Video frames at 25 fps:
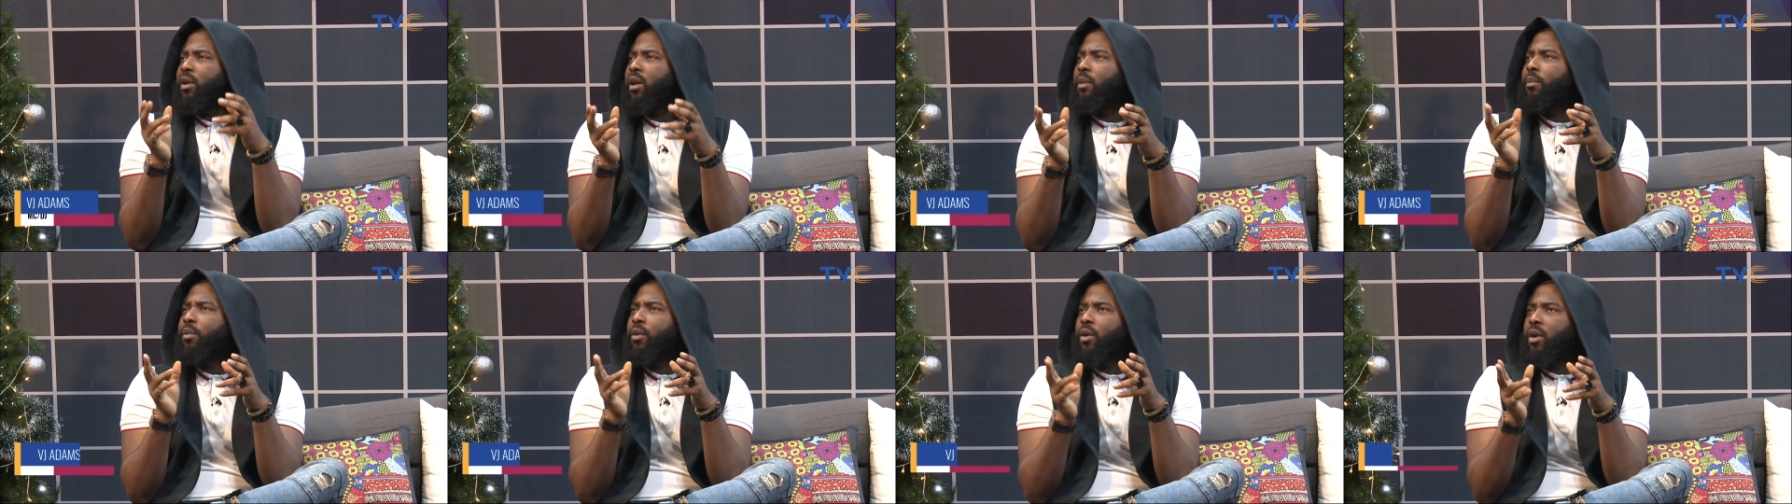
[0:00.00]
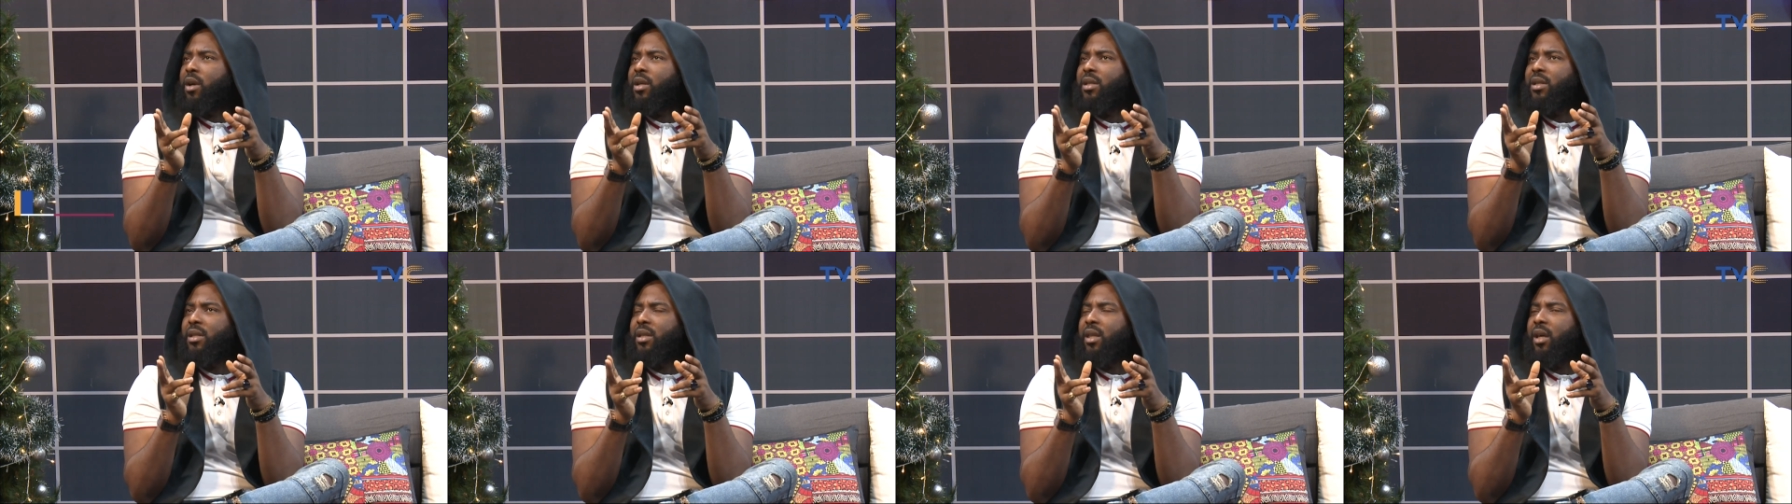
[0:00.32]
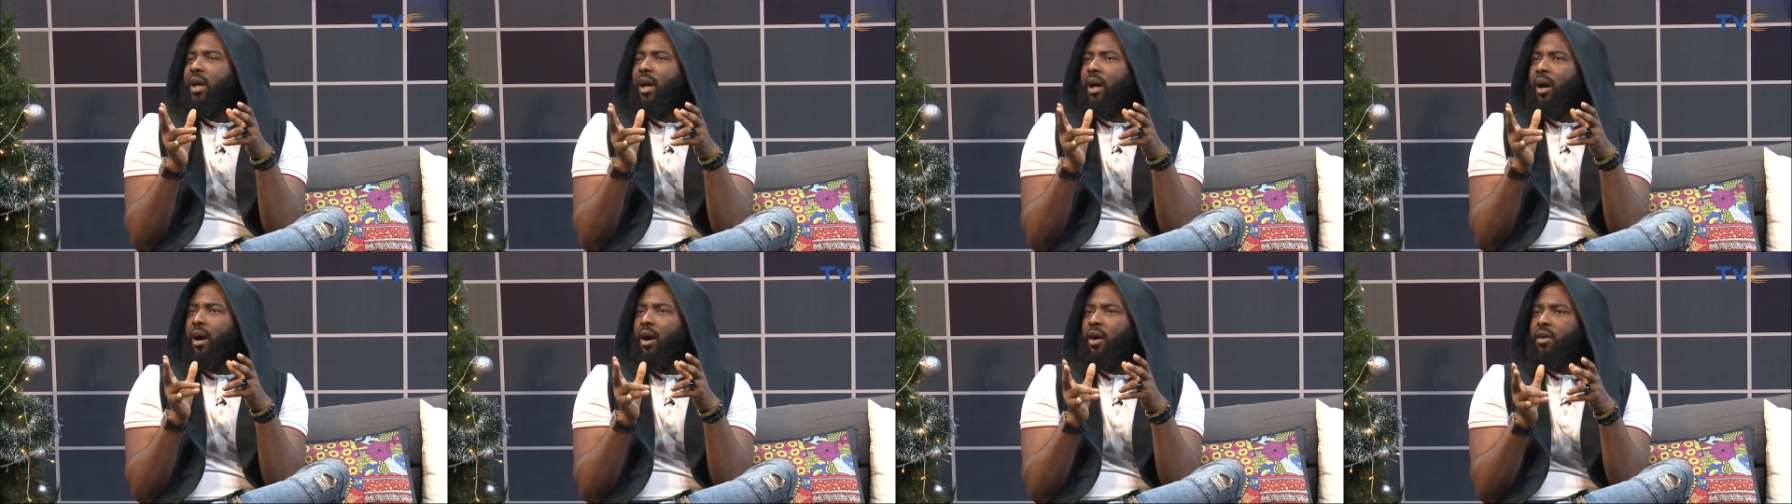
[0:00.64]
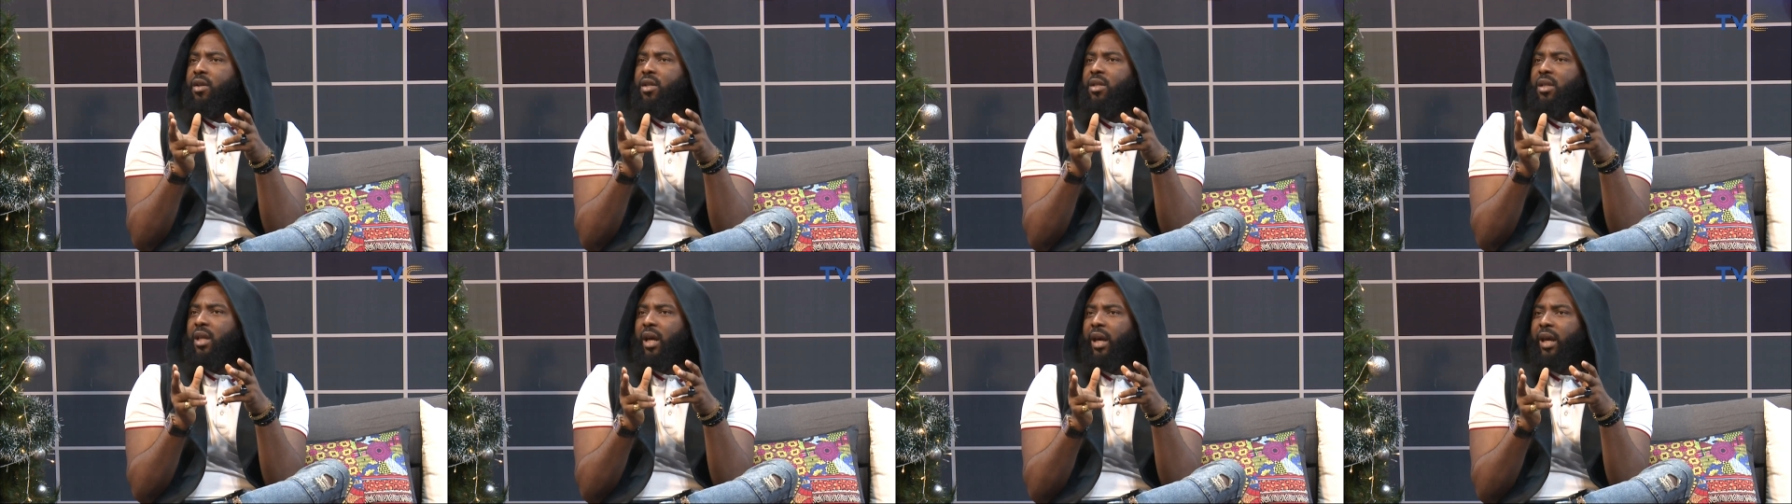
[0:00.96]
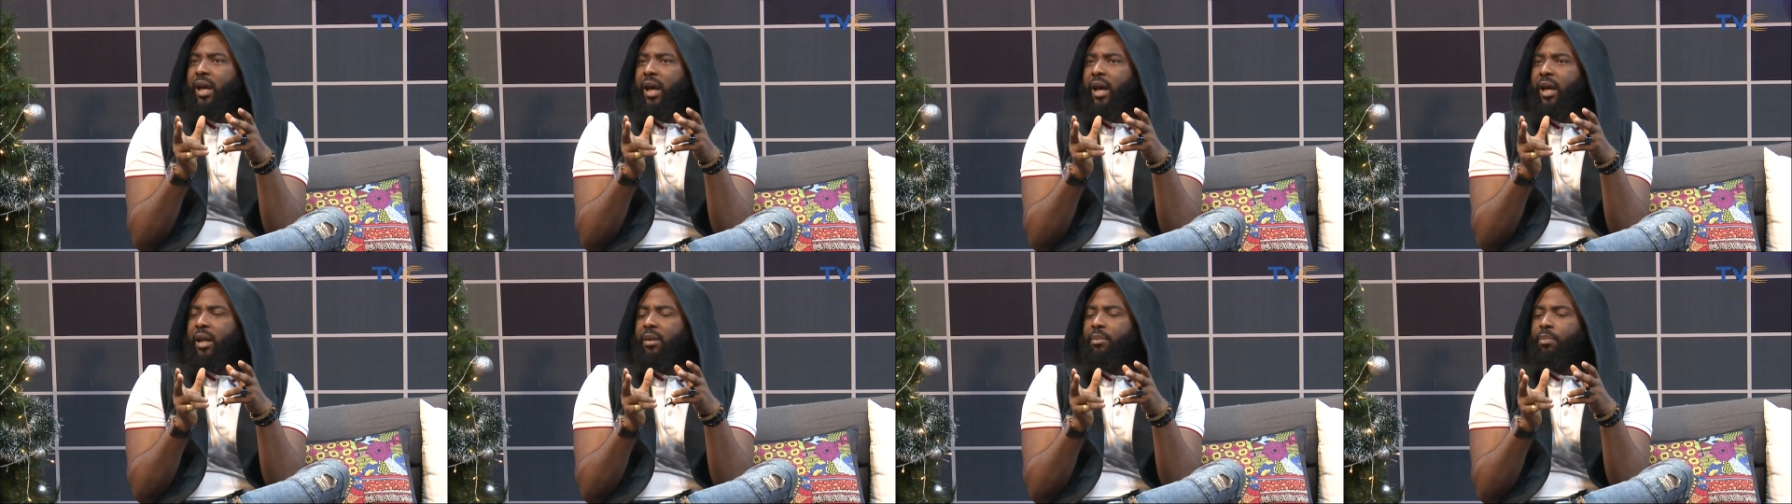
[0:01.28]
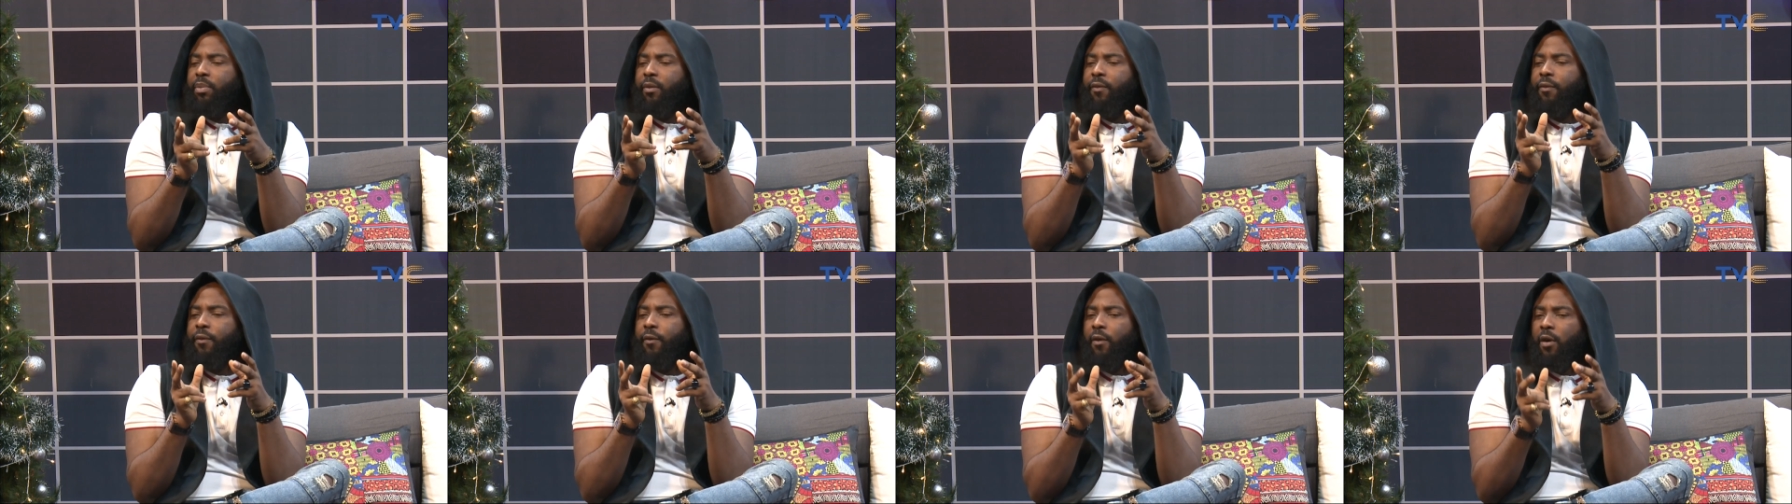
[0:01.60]
Burna Boy is the artist that can
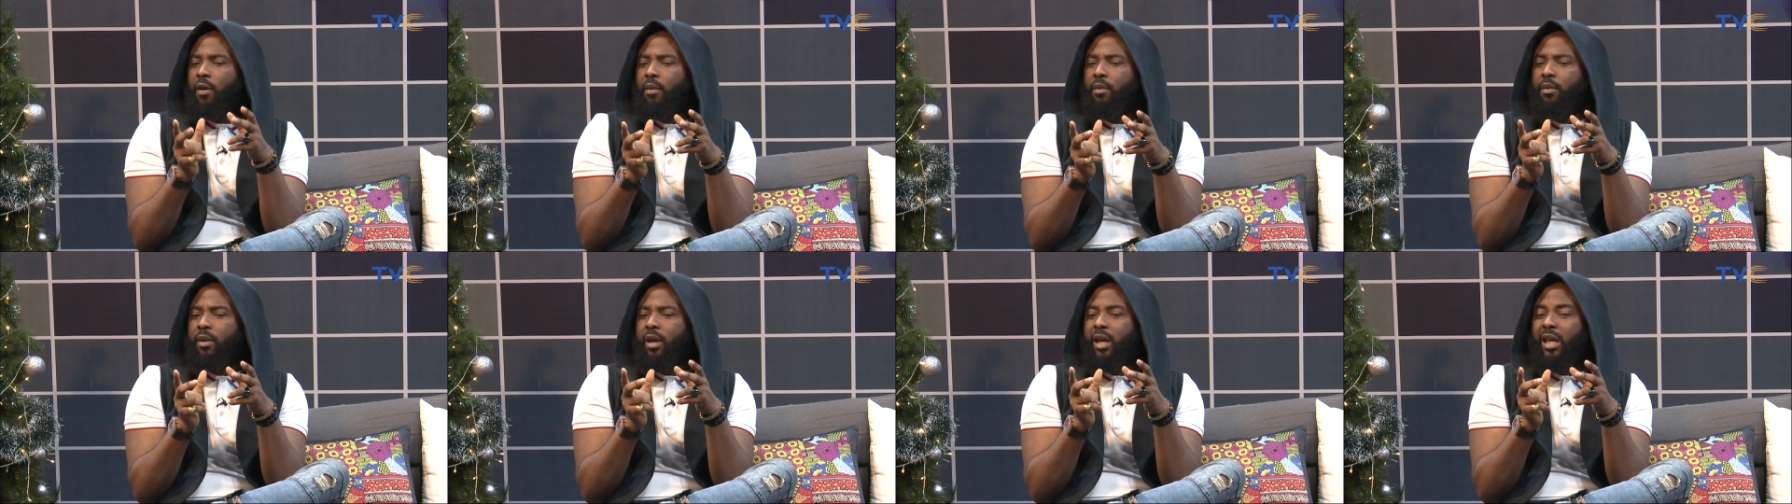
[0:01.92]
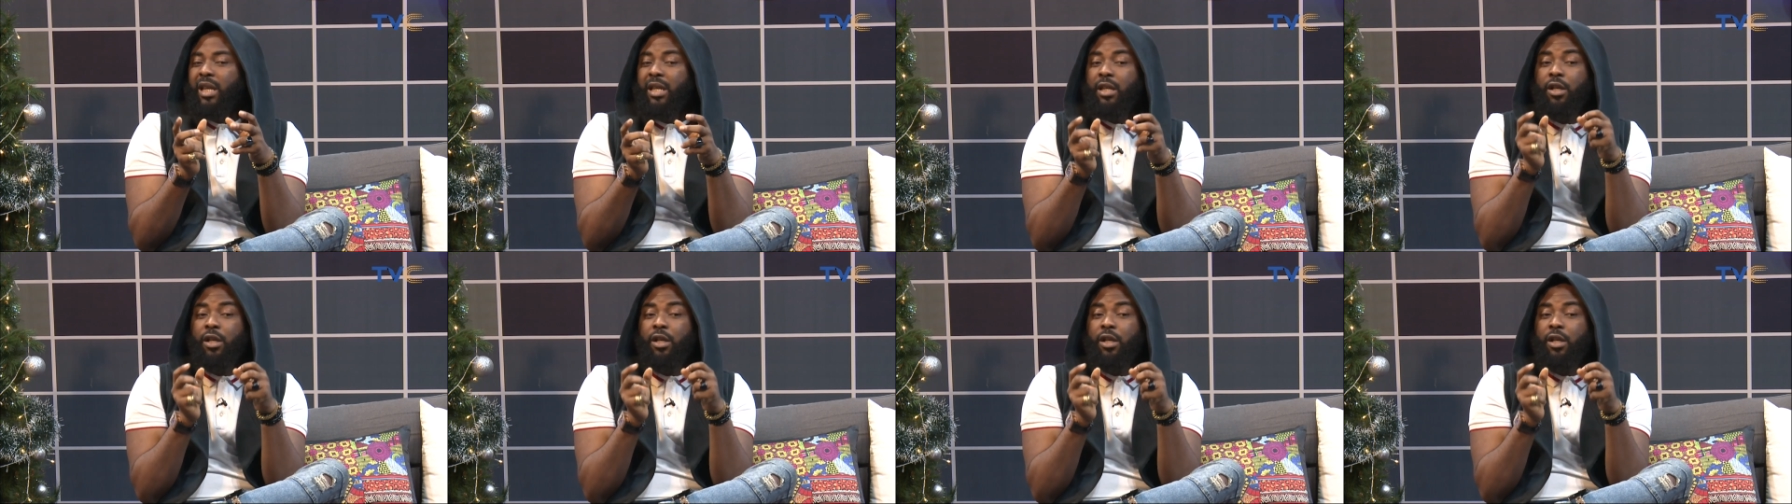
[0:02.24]
perform a